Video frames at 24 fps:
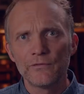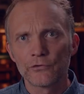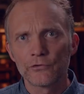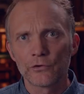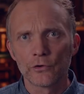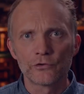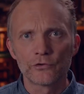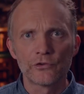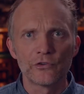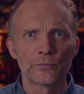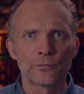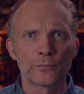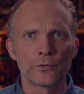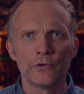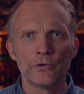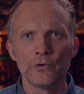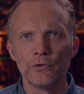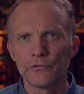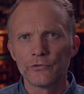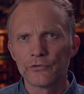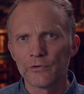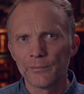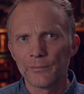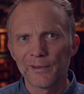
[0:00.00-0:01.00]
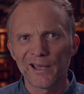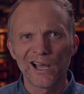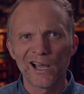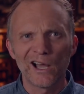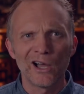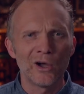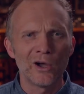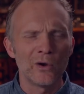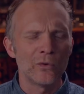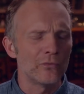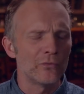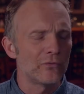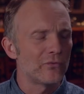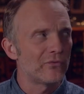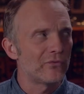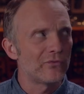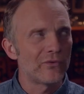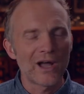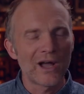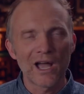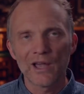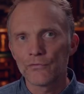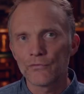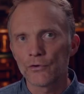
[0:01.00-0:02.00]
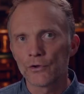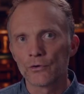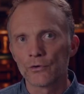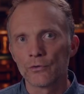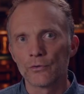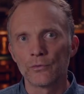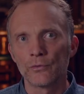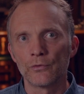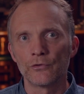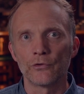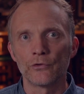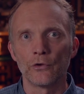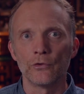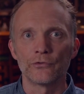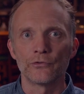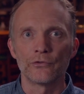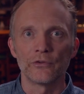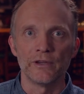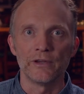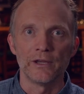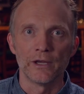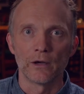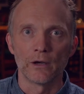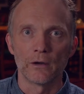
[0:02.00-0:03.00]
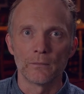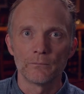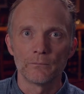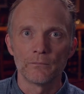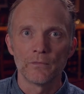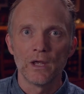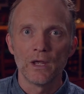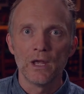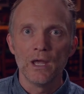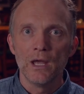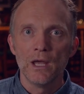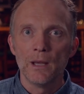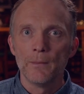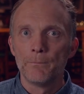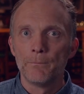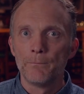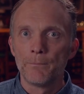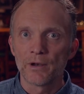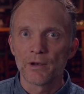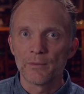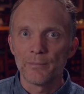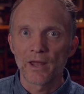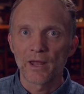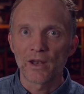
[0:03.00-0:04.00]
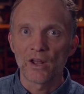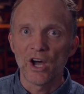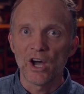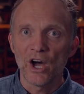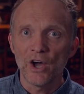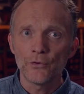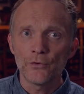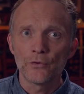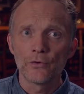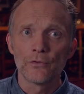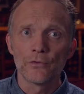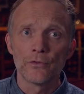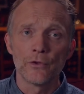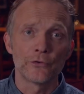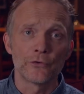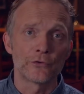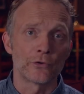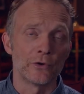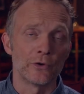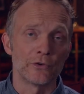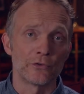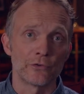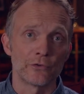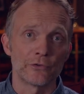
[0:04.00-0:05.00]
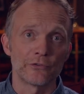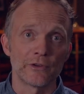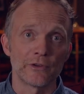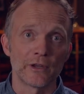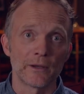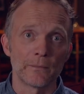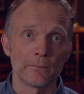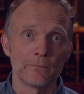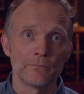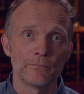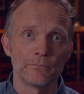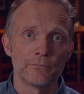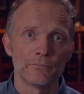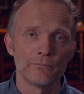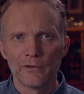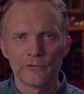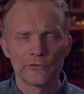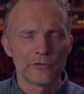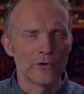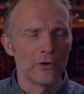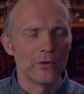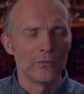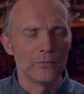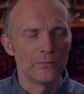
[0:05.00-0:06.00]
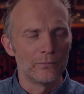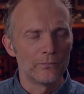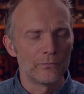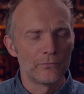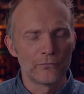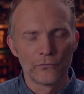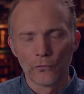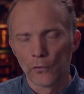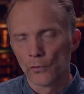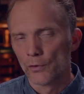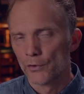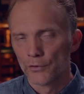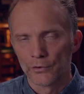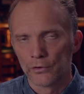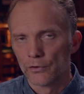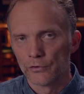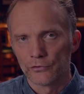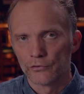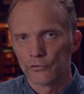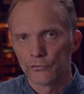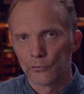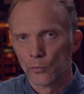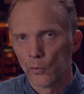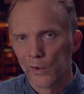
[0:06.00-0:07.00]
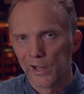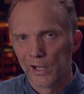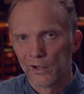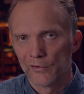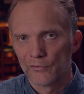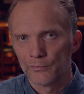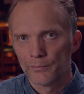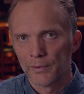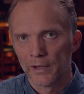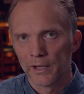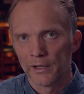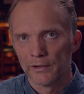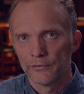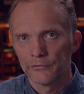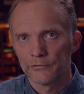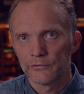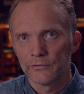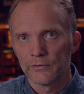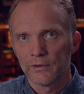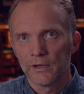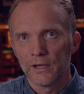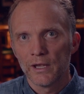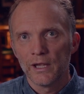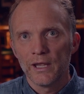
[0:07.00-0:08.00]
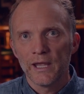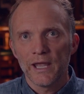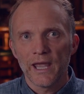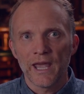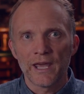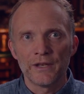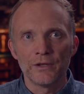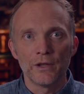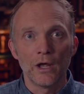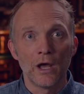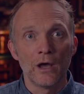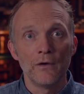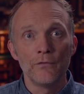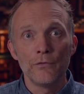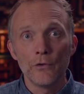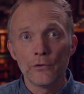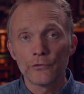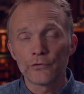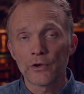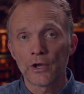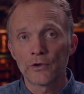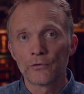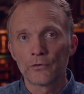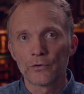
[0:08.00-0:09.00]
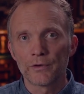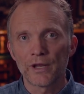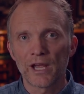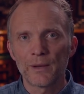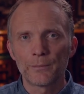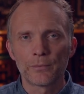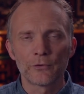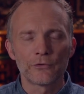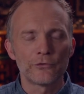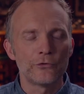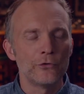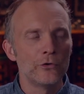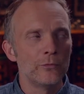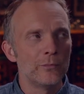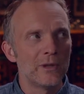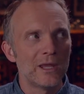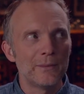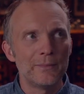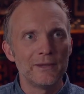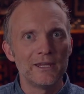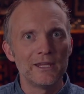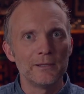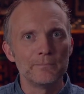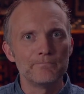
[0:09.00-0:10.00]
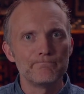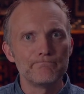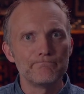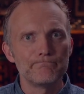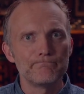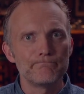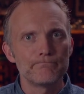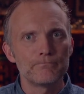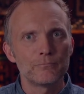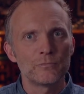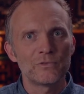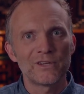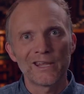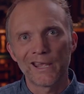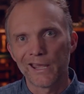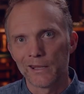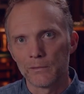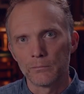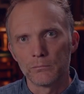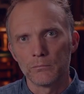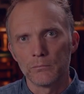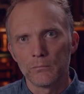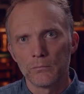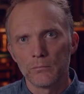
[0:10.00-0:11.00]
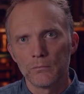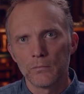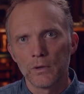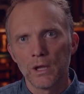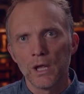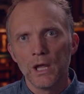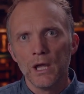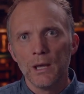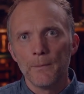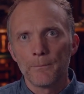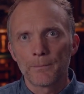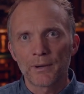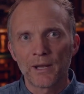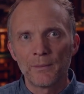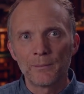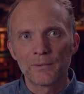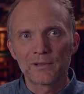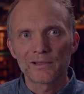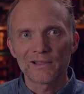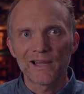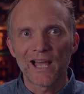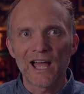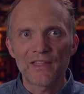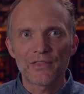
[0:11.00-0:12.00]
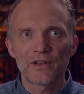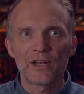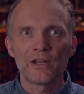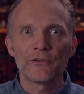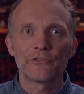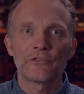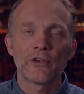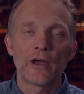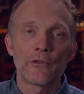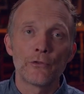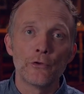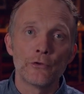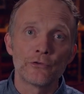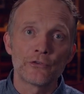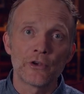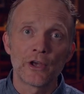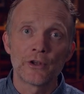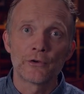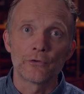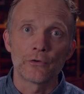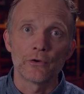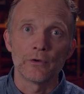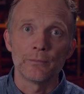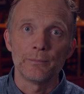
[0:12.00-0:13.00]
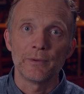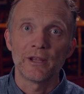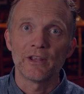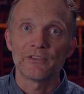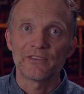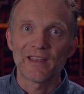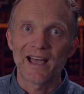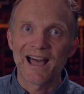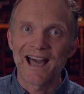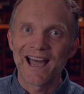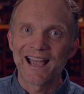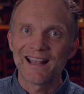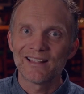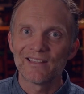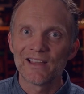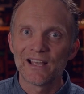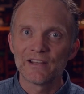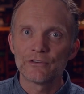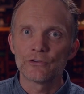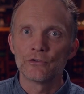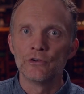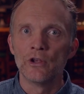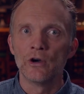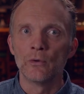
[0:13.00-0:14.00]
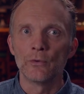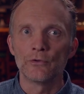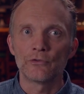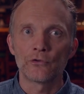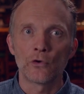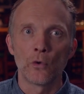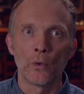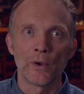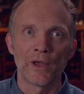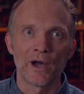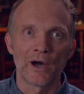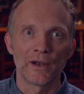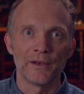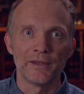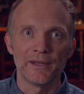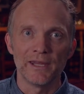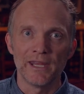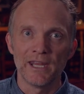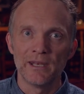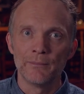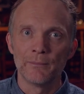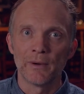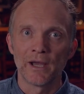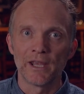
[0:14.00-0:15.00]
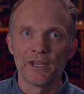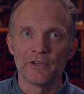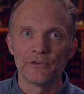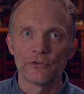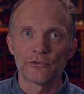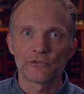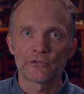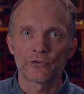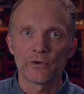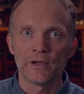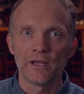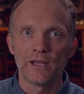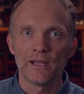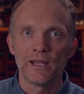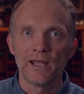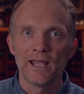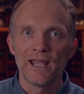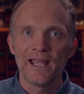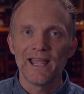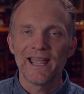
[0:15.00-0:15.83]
searches produce about 500 results a year, but about 100 of those are interesting. So 400 are just way off base. And of those 100, I pursue maybe 10. But I'm glad that I saw those 100 because I like to know what's going on in my industry,